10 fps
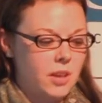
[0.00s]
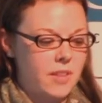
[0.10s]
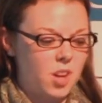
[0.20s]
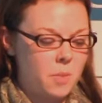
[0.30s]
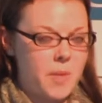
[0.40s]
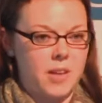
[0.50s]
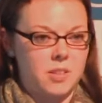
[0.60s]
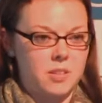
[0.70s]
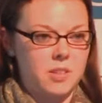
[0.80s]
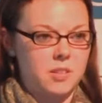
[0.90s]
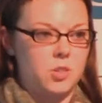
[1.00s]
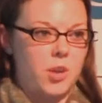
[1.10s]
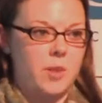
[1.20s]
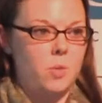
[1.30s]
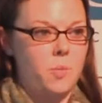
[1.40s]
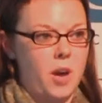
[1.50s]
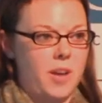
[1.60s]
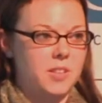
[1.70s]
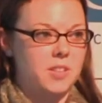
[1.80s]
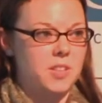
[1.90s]
and then come back to this and try to apply
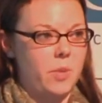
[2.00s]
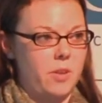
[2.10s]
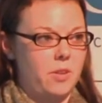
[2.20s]
it to see whether